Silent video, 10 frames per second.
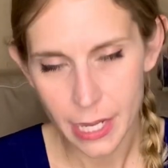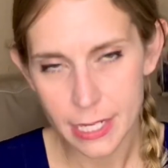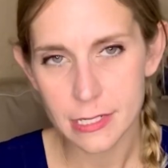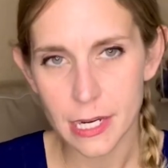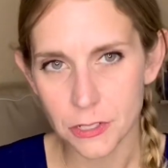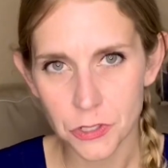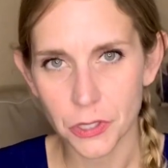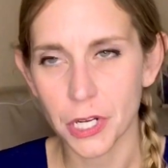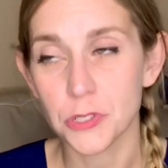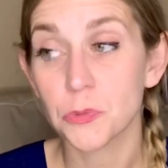It's an
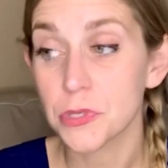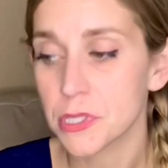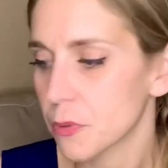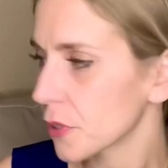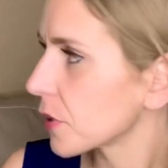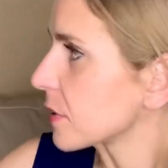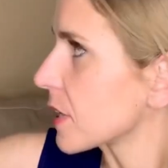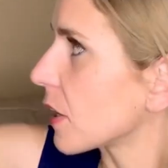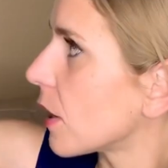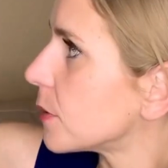extra large. We'll see what it looks
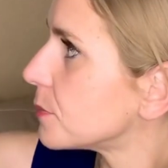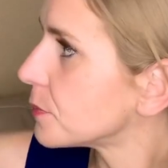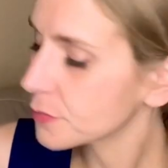like on.